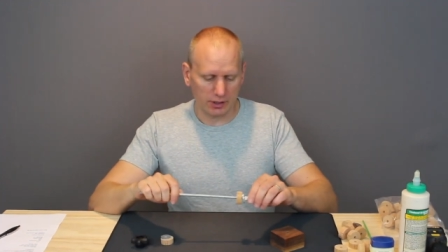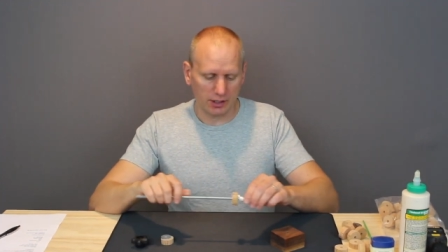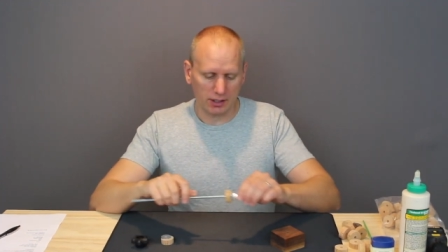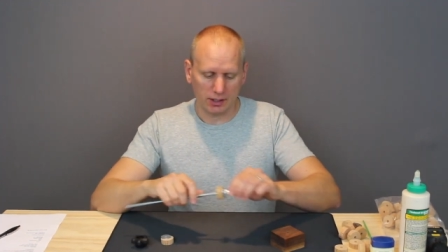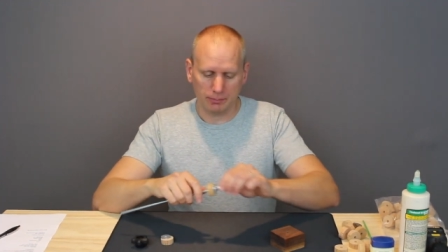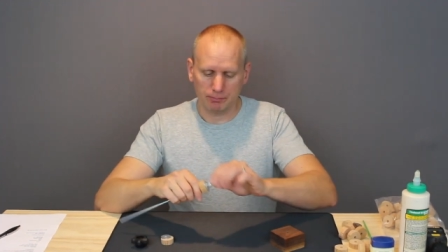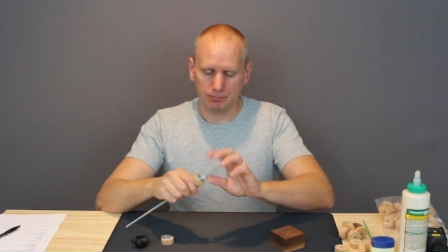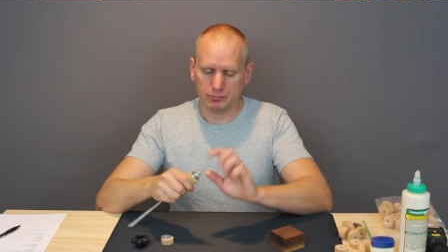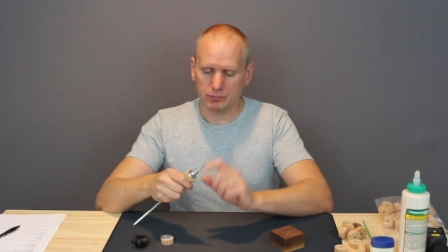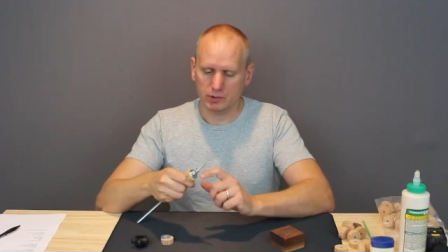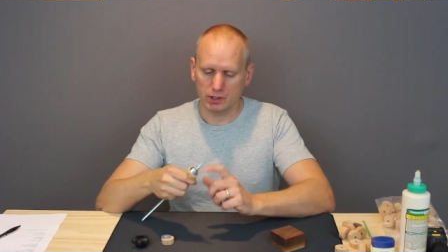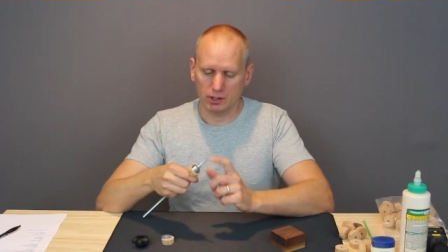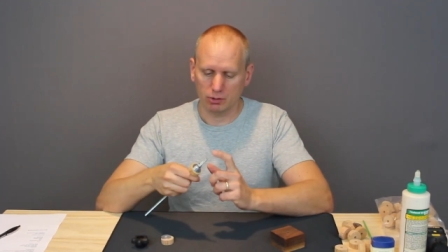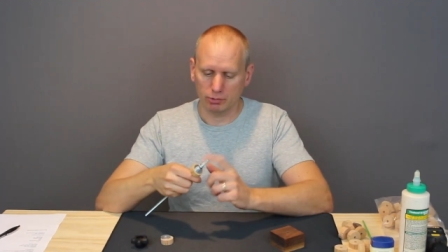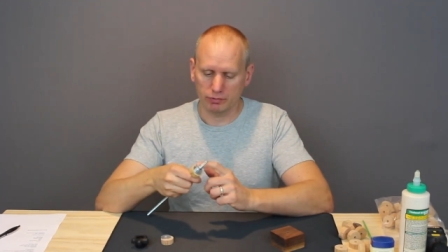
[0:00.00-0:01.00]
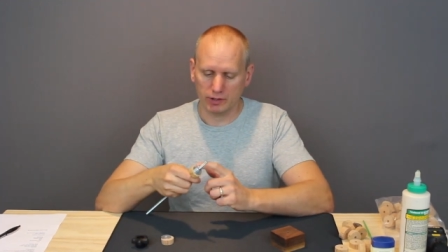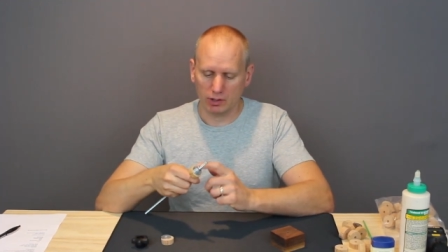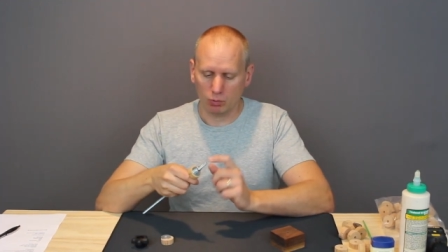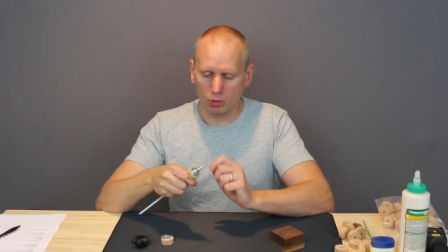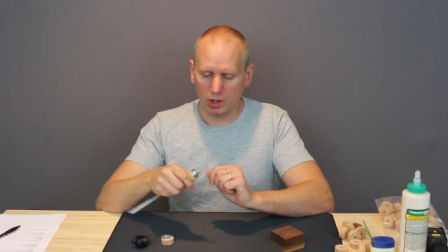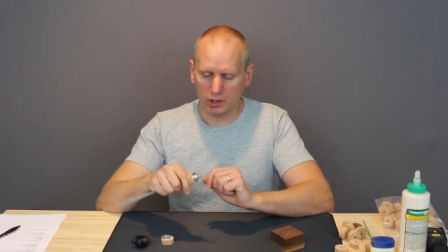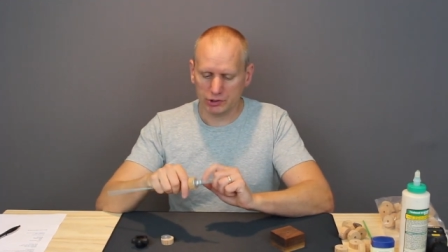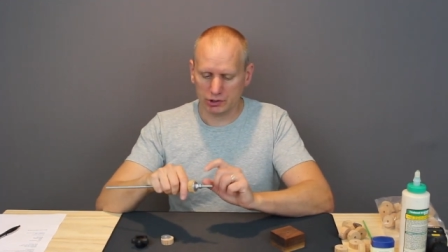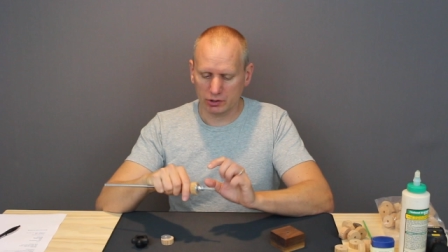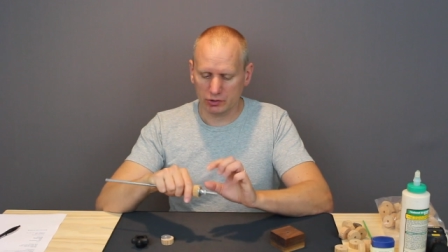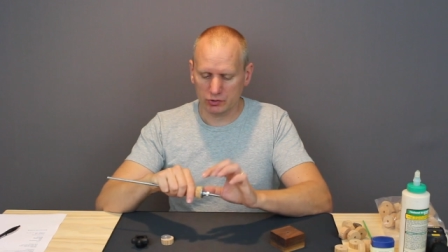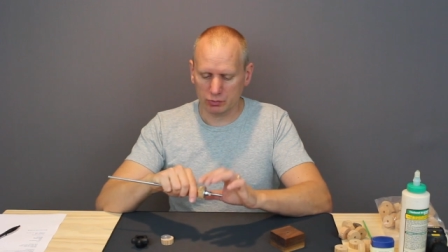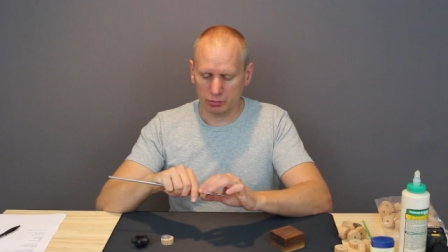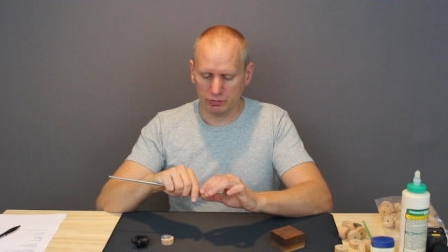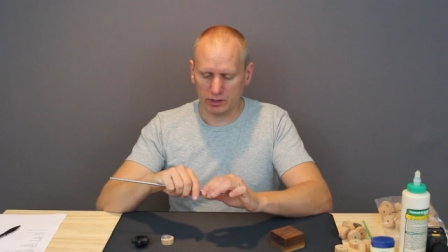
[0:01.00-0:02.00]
we've got washers,